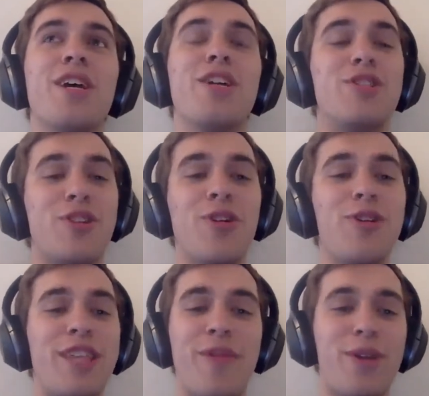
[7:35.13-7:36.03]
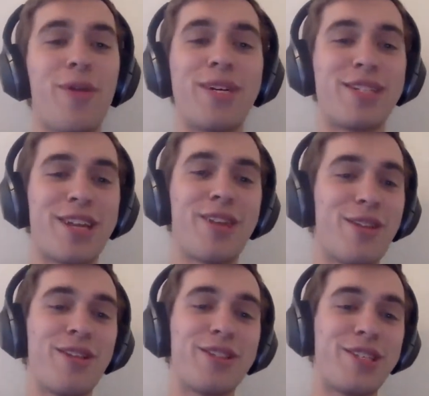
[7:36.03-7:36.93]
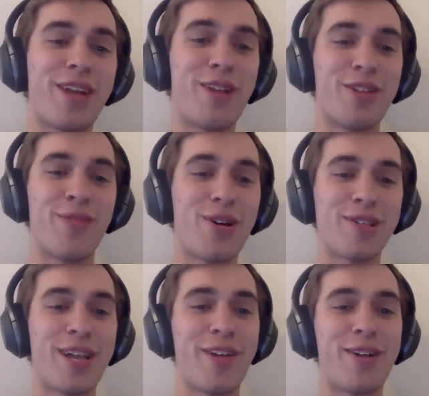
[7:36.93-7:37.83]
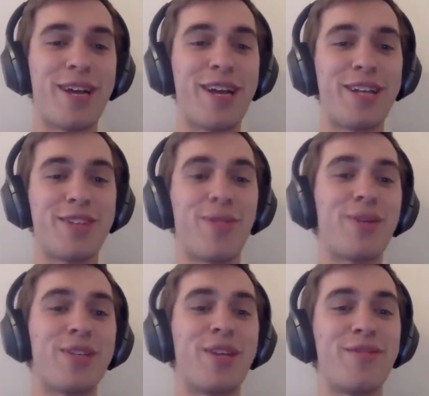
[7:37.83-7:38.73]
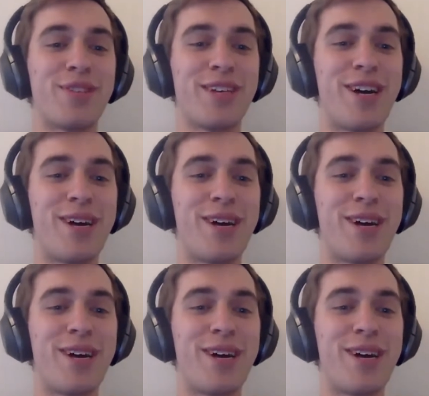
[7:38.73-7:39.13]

concerned that we're going to settle on the wrong standard and screw ourselves.